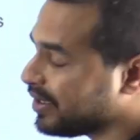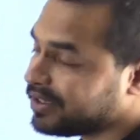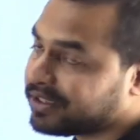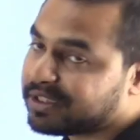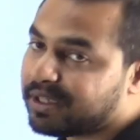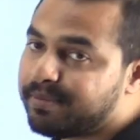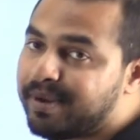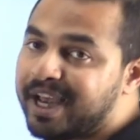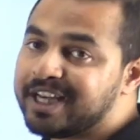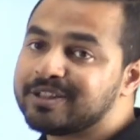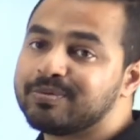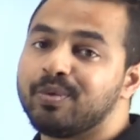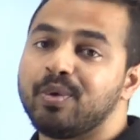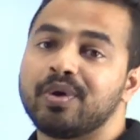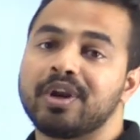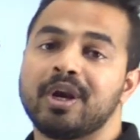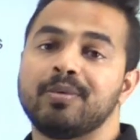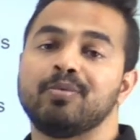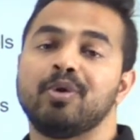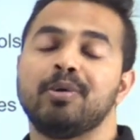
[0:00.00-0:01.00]
system as
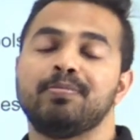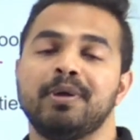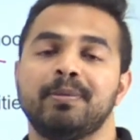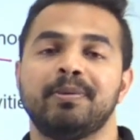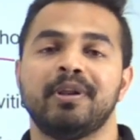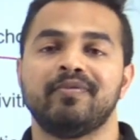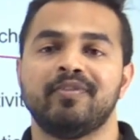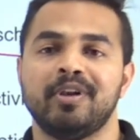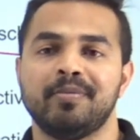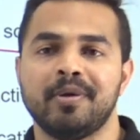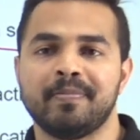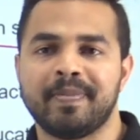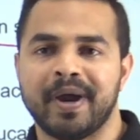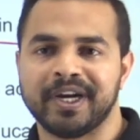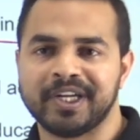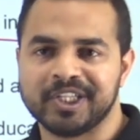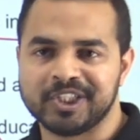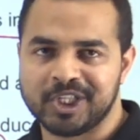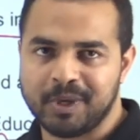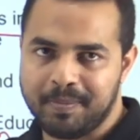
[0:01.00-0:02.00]
more and more people will be
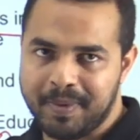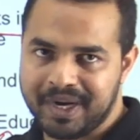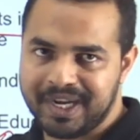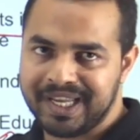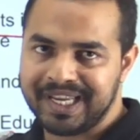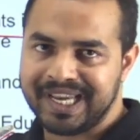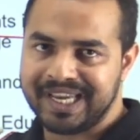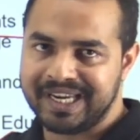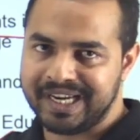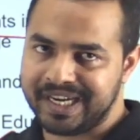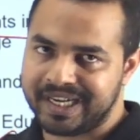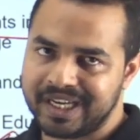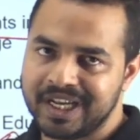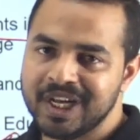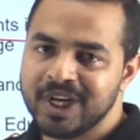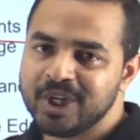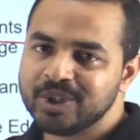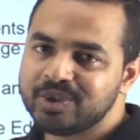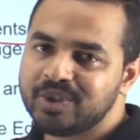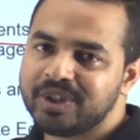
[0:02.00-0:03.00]
participating in it.
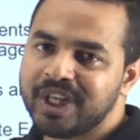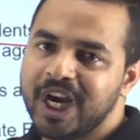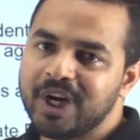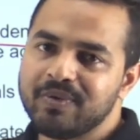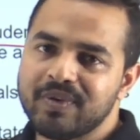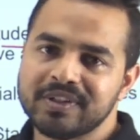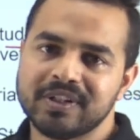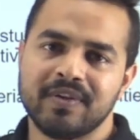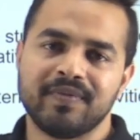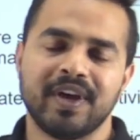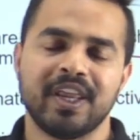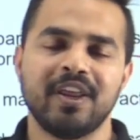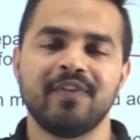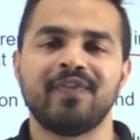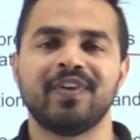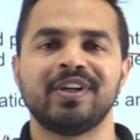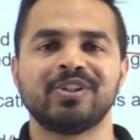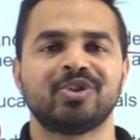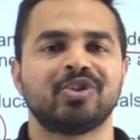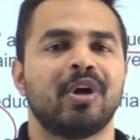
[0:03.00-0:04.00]
So that was the very
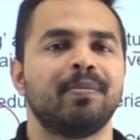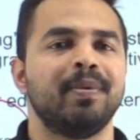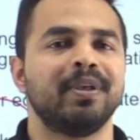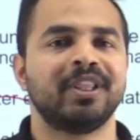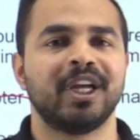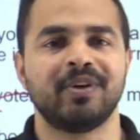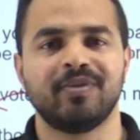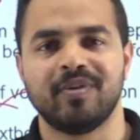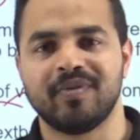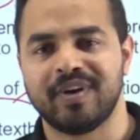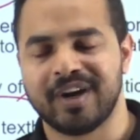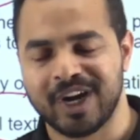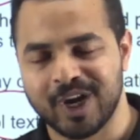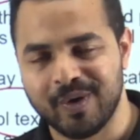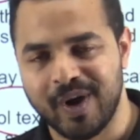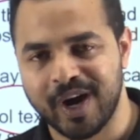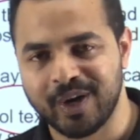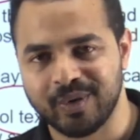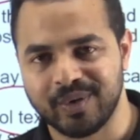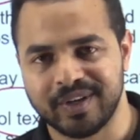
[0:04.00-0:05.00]
first topic that we were
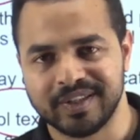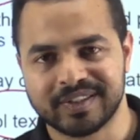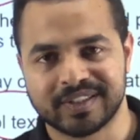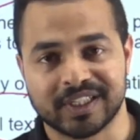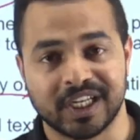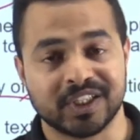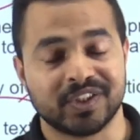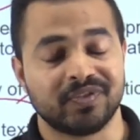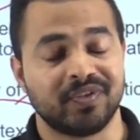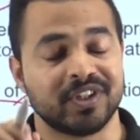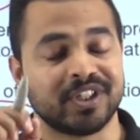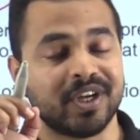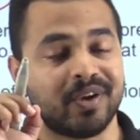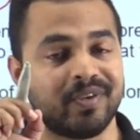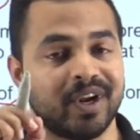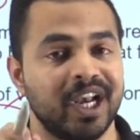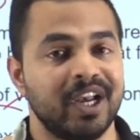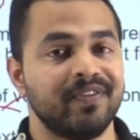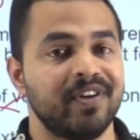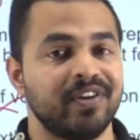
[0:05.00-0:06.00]
required to discuss, which are
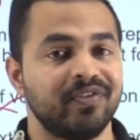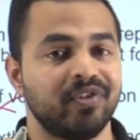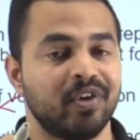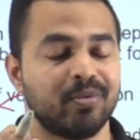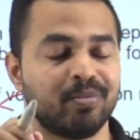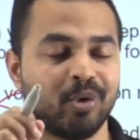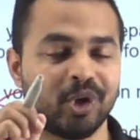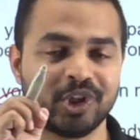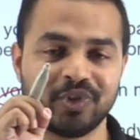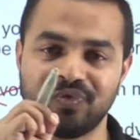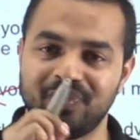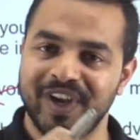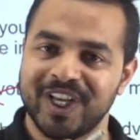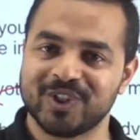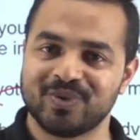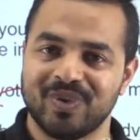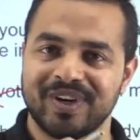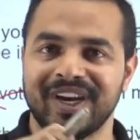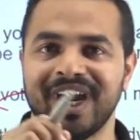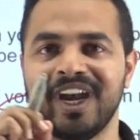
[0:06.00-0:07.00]
relevant for both
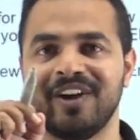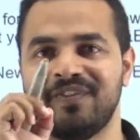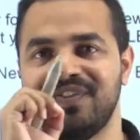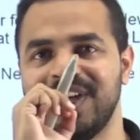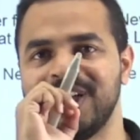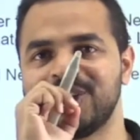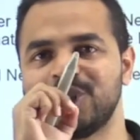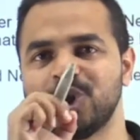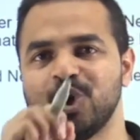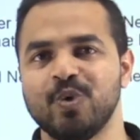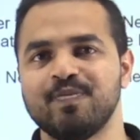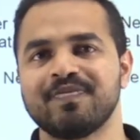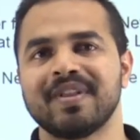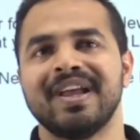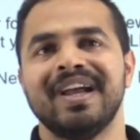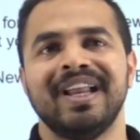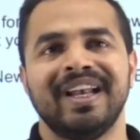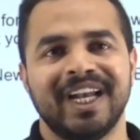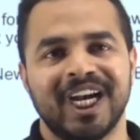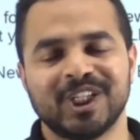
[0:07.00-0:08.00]
phase one and phase two.
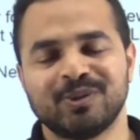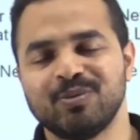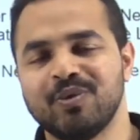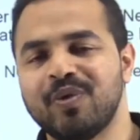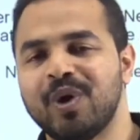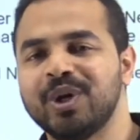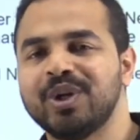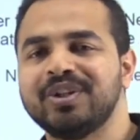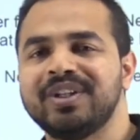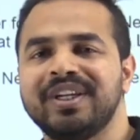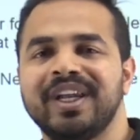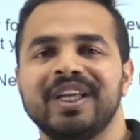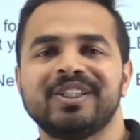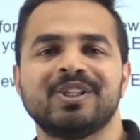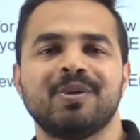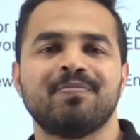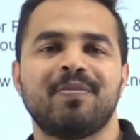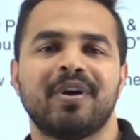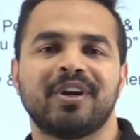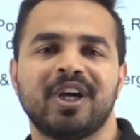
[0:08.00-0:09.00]
Let's move on to the
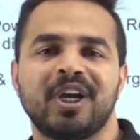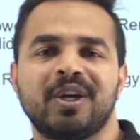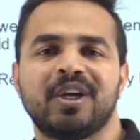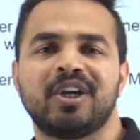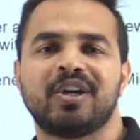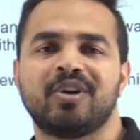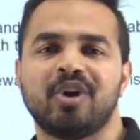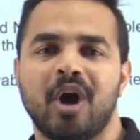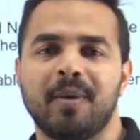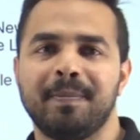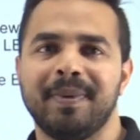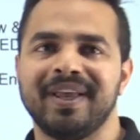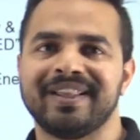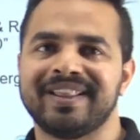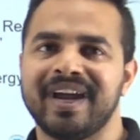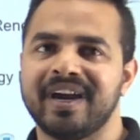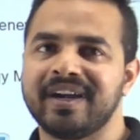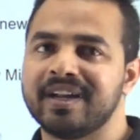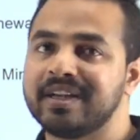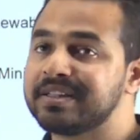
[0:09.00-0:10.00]
next important topic,
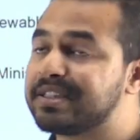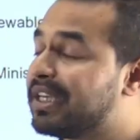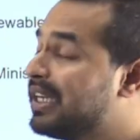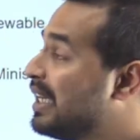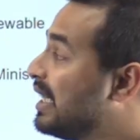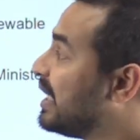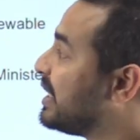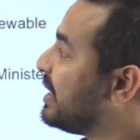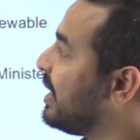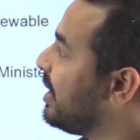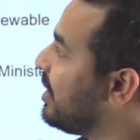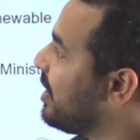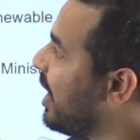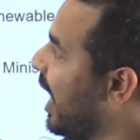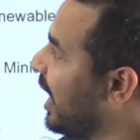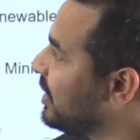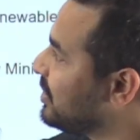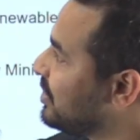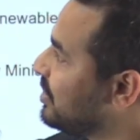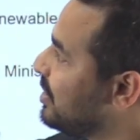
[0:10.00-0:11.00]
that is the
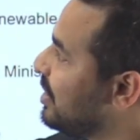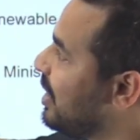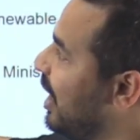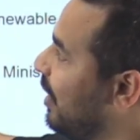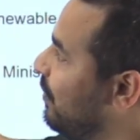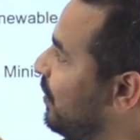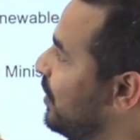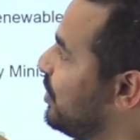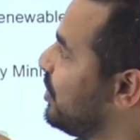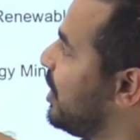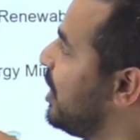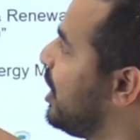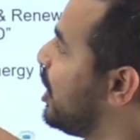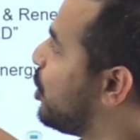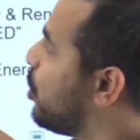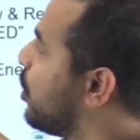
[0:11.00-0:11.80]
National Efficient